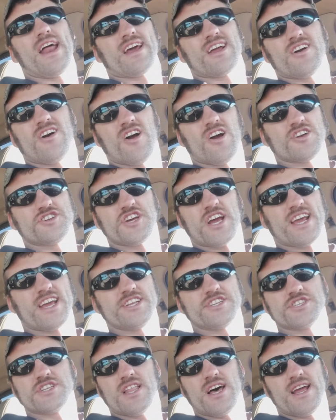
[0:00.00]
a car, check
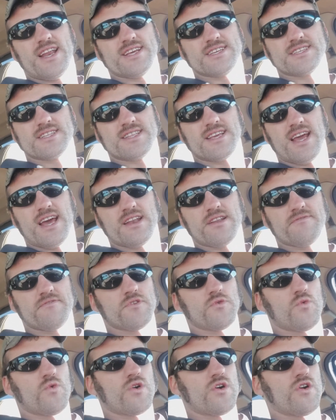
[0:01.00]
engine light isn't the end of
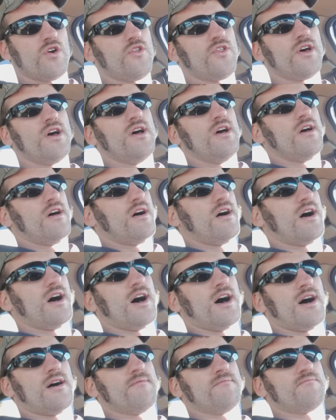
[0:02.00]
the world.
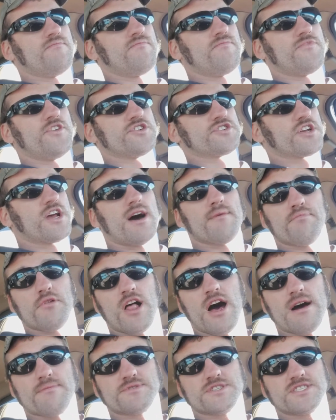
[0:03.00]
There's a couple
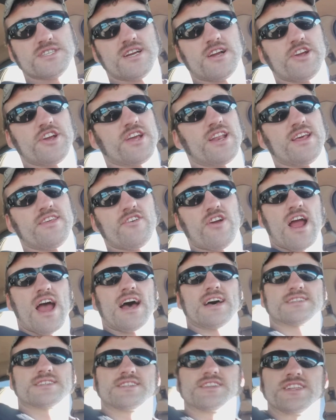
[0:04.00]
options here. You can either
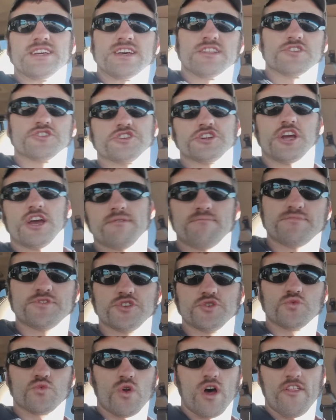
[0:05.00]
ask the dealership
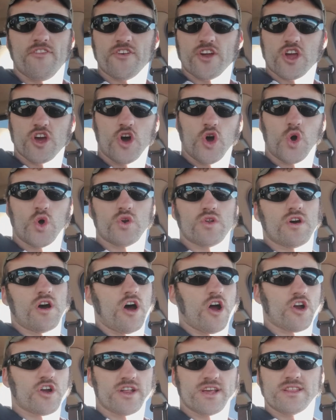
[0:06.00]
to run the code.
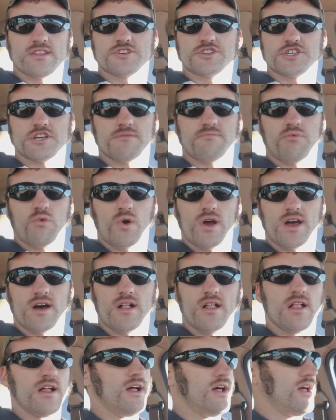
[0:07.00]
Our dealership
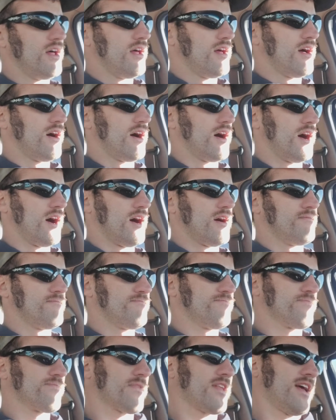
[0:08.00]
will,
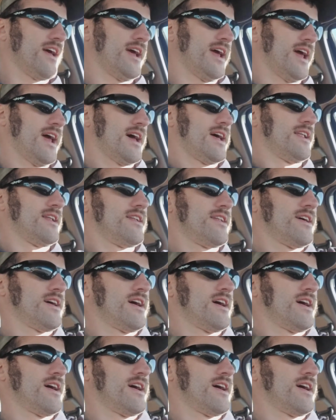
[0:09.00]
and